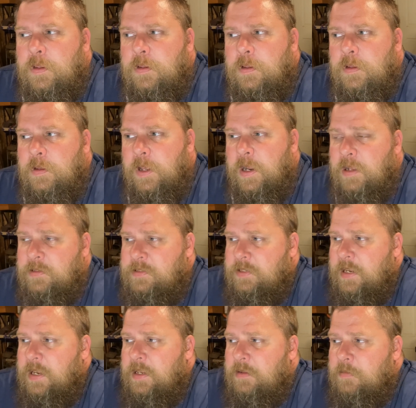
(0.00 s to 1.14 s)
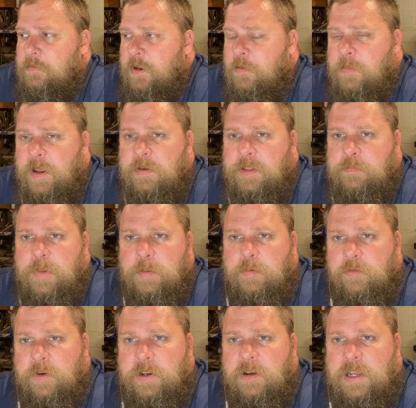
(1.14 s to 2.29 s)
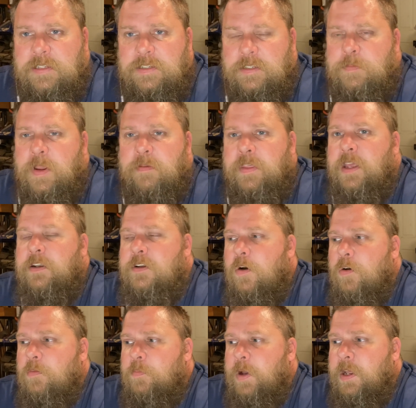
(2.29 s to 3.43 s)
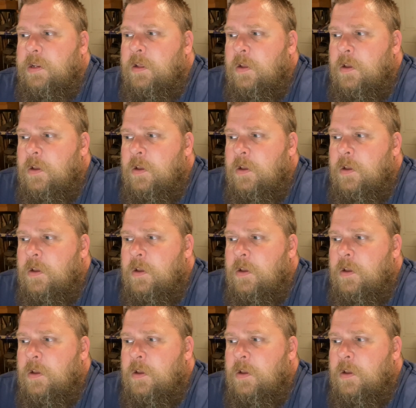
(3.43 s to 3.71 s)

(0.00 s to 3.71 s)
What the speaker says: And I'll say, maybe people realize this, maybe they don't, but